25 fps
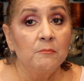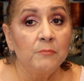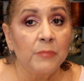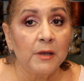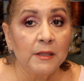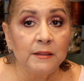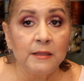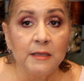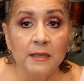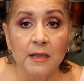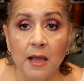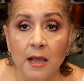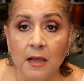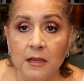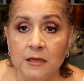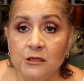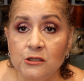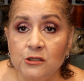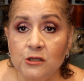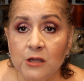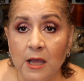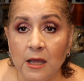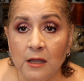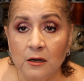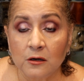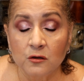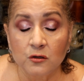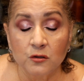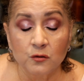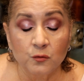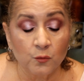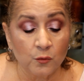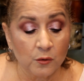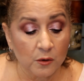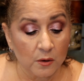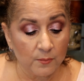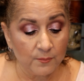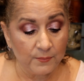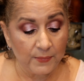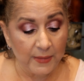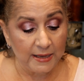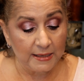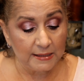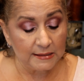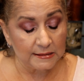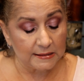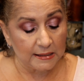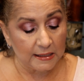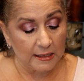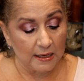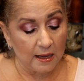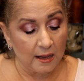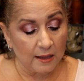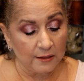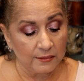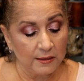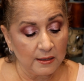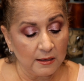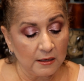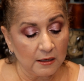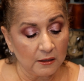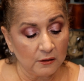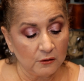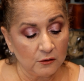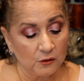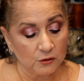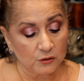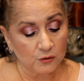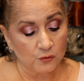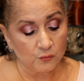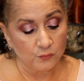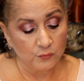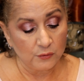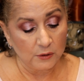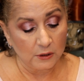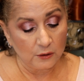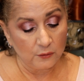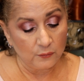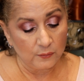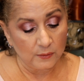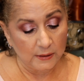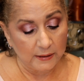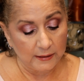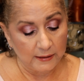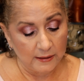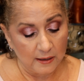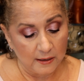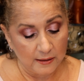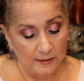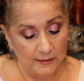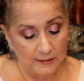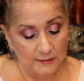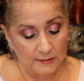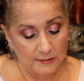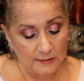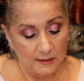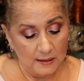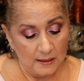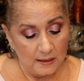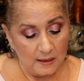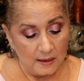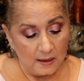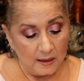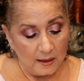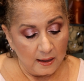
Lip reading: But the eyeshadows were amazing. I think it looked really, really nice.